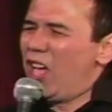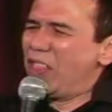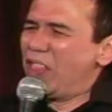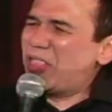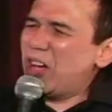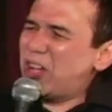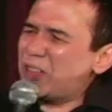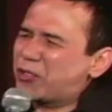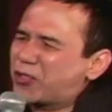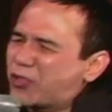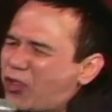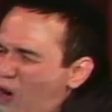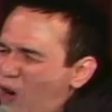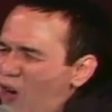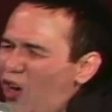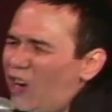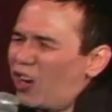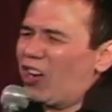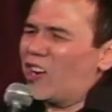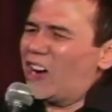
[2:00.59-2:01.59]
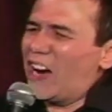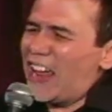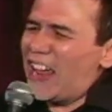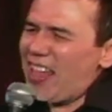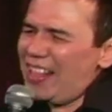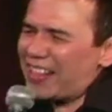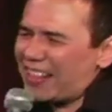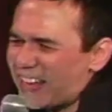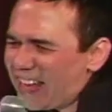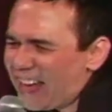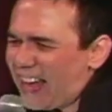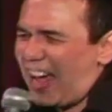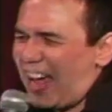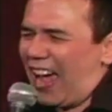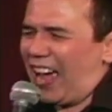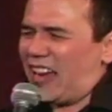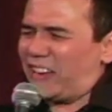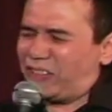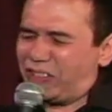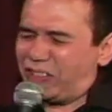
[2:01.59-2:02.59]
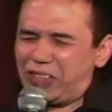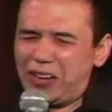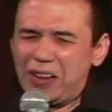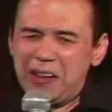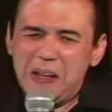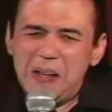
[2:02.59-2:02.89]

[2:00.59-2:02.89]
the daughter in the ass.